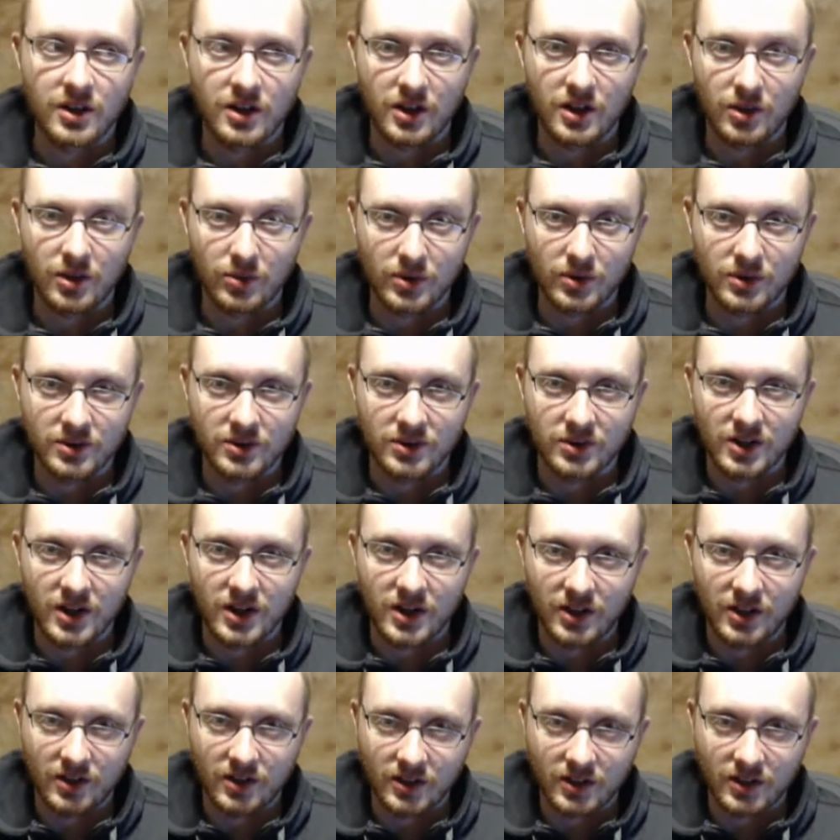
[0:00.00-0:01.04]
it worked
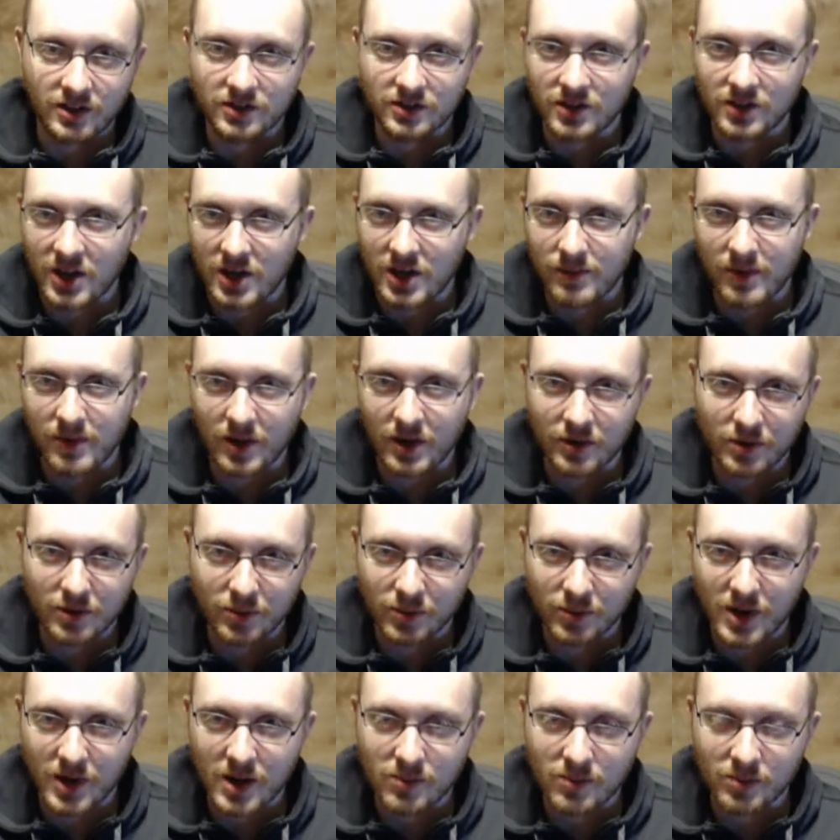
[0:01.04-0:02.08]
great. Like it dried them out no
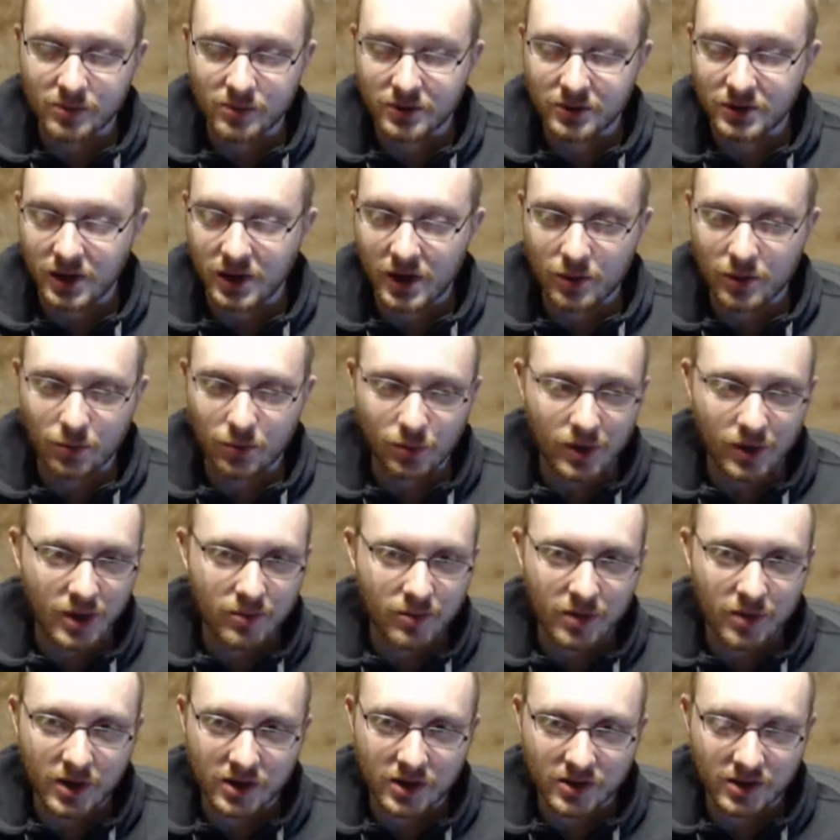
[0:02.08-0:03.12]
problem. It dried them way
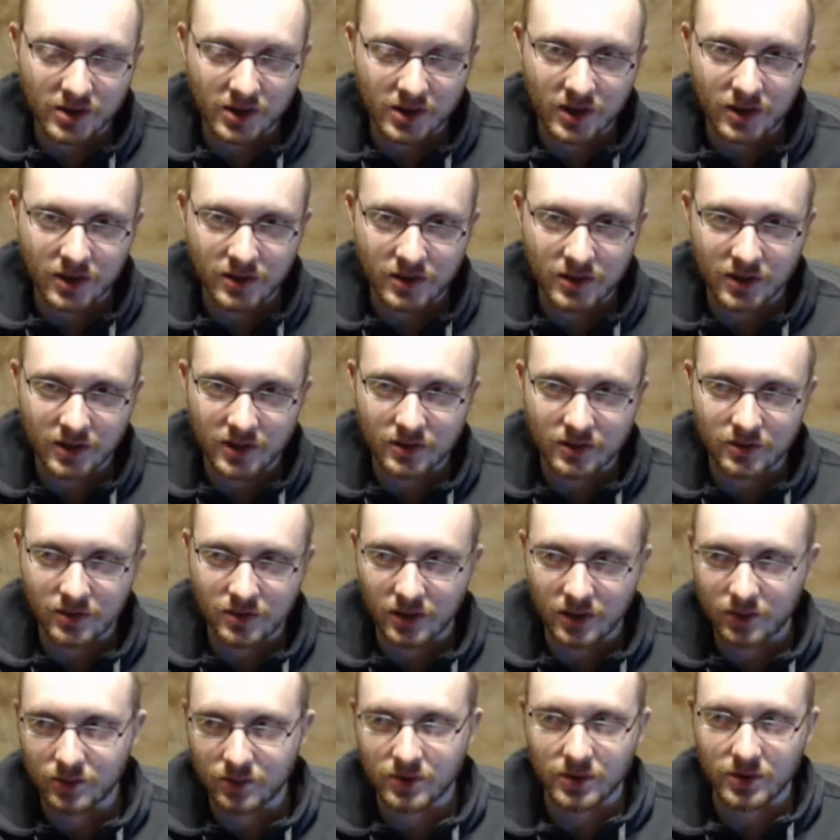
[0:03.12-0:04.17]
better than that did
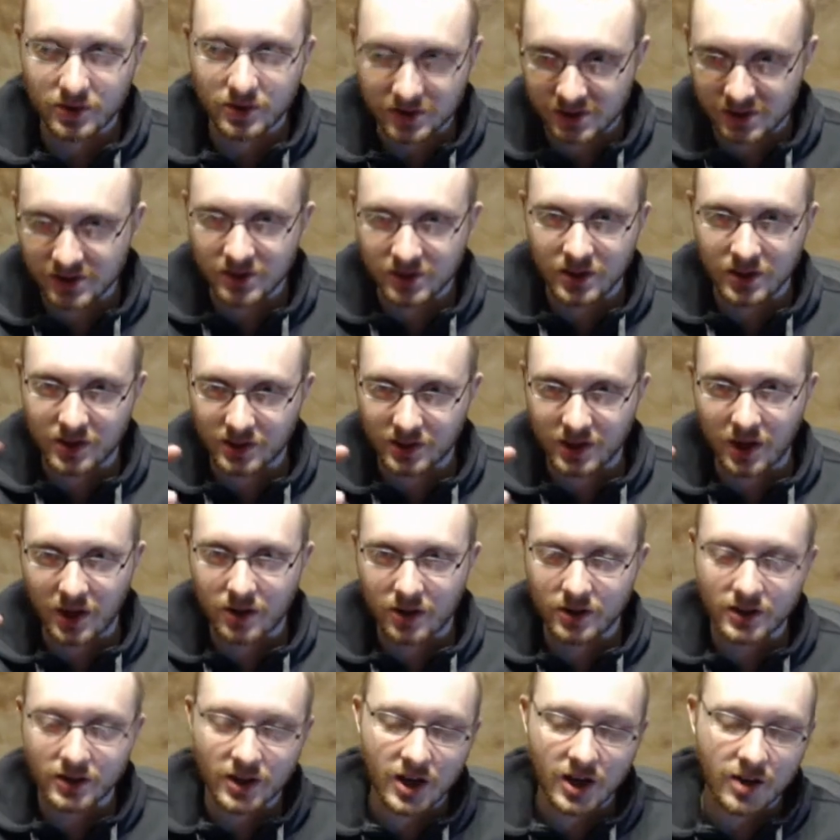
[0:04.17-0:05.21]
like when they're just sitting on the
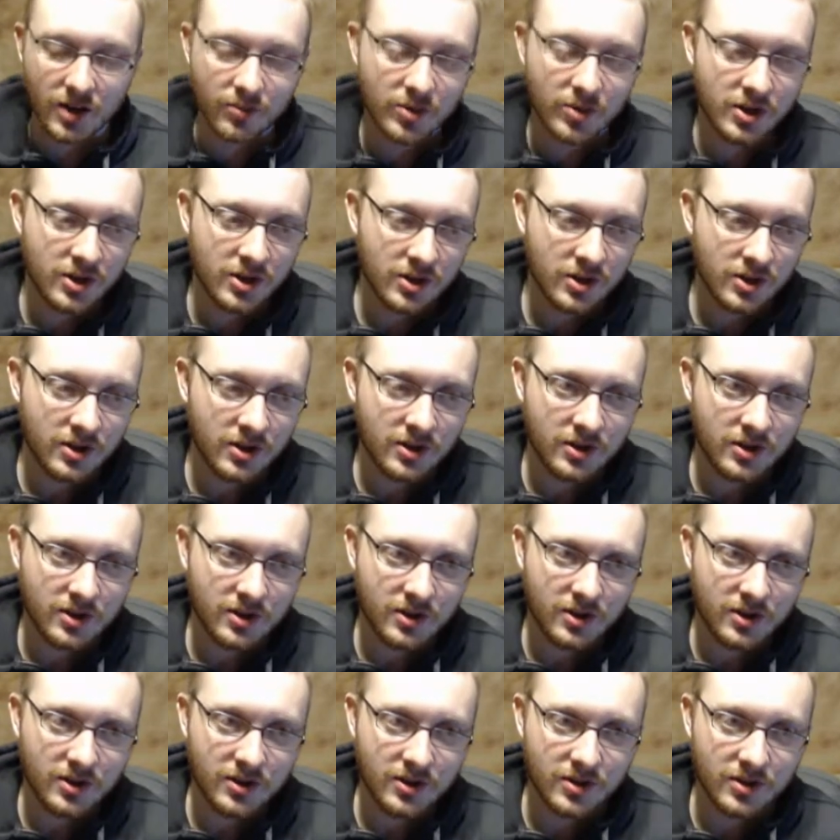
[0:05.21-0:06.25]
countertop.
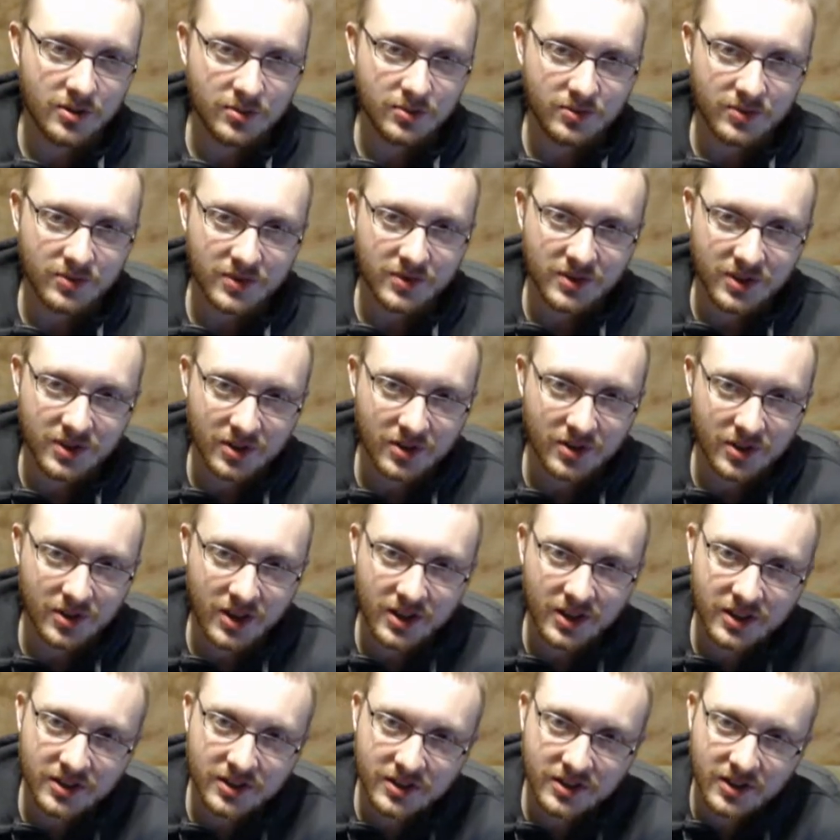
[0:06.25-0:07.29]
Um, so
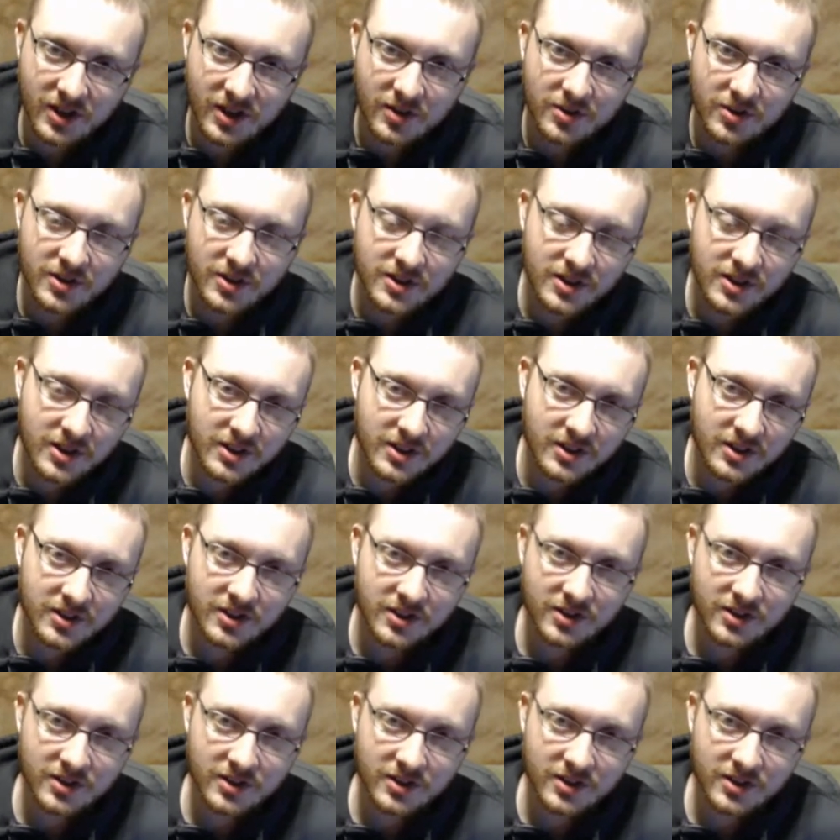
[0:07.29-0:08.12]
I kind of wanted to like